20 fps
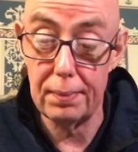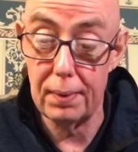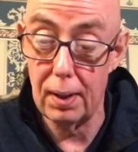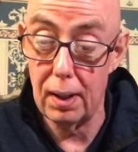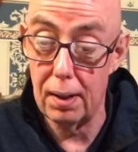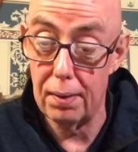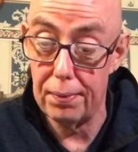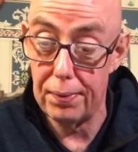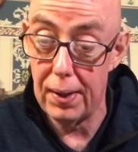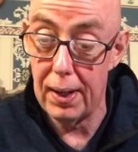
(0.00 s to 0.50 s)

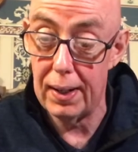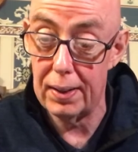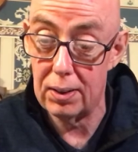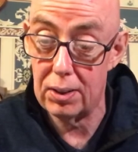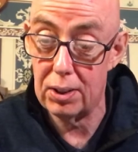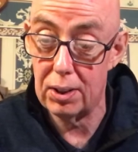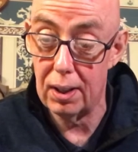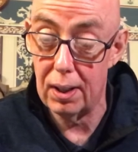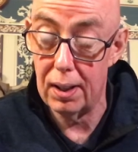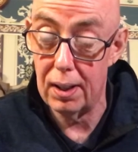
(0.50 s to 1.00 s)
of
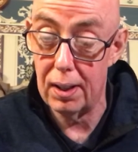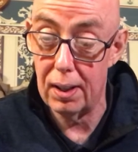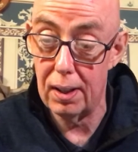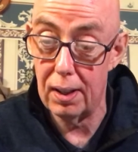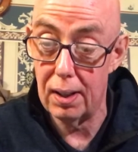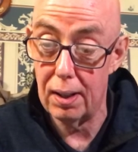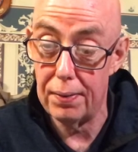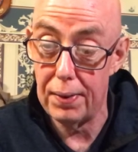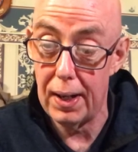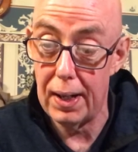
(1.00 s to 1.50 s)

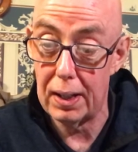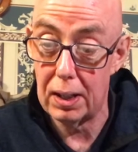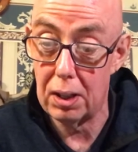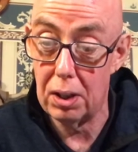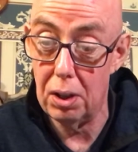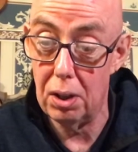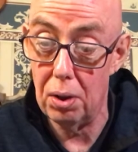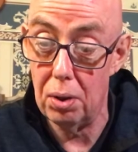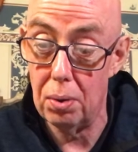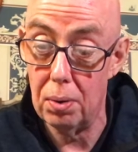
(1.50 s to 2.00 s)
that
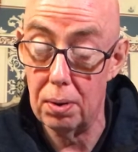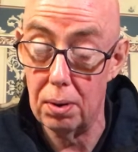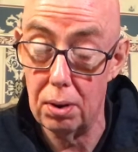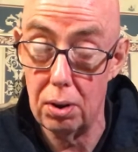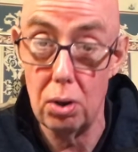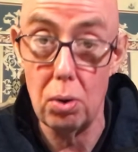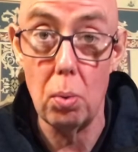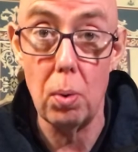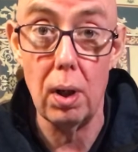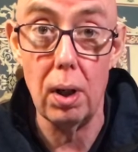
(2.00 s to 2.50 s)
cue,
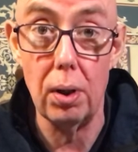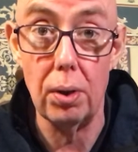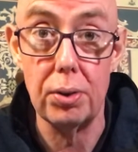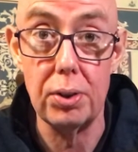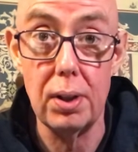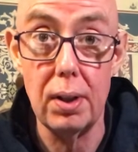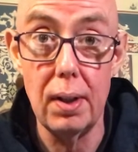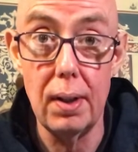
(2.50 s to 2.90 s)
New World,